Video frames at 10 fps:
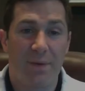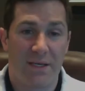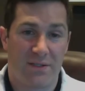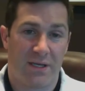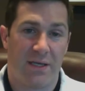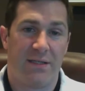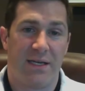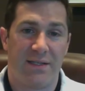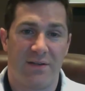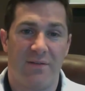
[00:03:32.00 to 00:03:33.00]
baseline
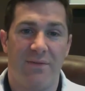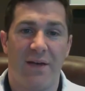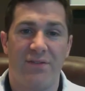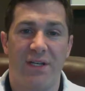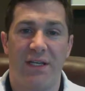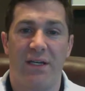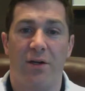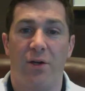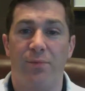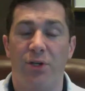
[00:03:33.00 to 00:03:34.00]
test involves taking
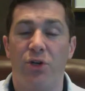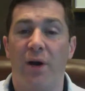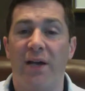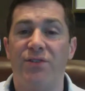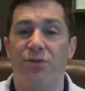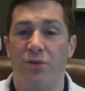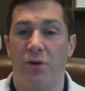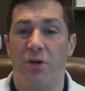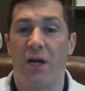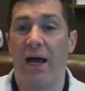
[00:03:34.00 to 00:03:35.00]
a computerized
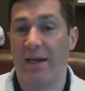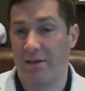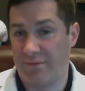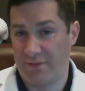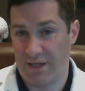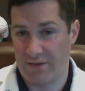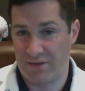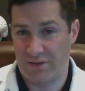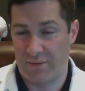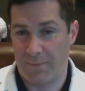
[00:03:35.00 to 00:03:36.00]
neurocognitive test.